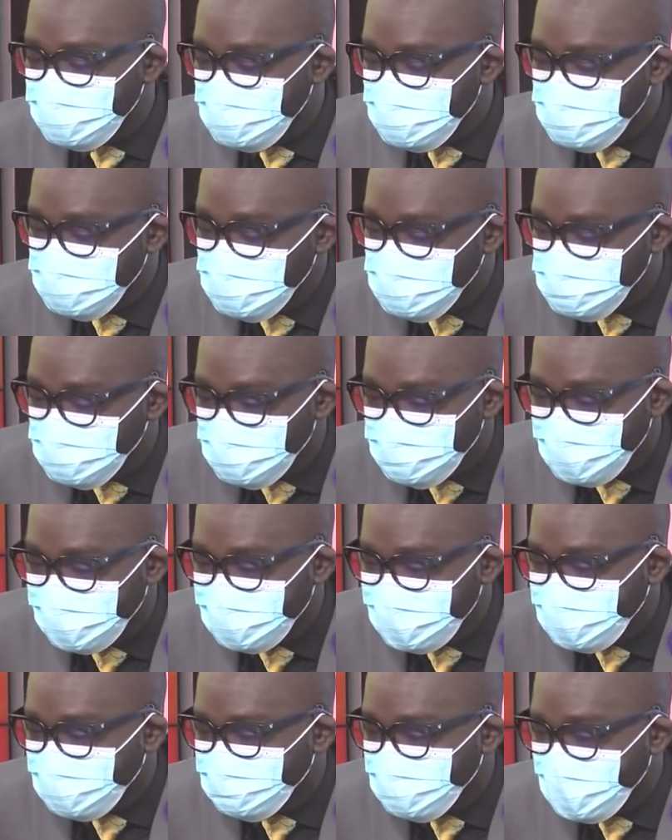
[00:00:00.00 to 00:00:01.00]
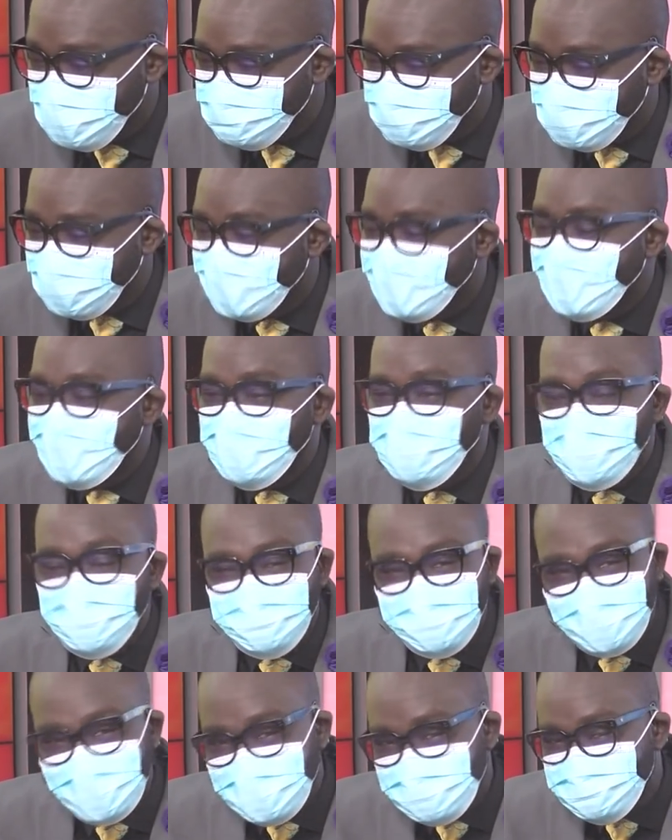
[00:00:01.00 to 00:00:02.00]
the details from the Daily Graphic
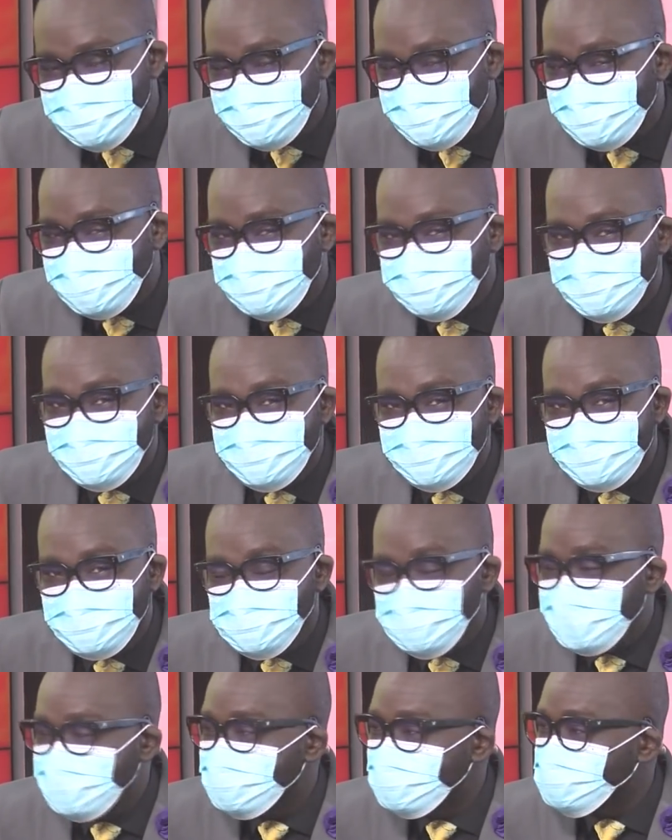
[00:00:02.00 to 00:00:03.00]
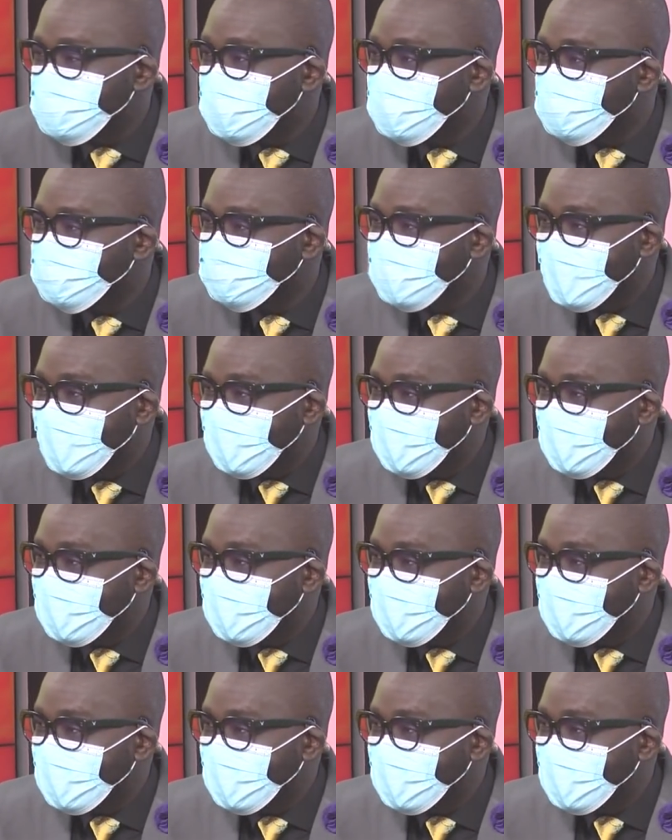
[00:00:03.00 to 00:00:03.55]
with regard to the differences, 2012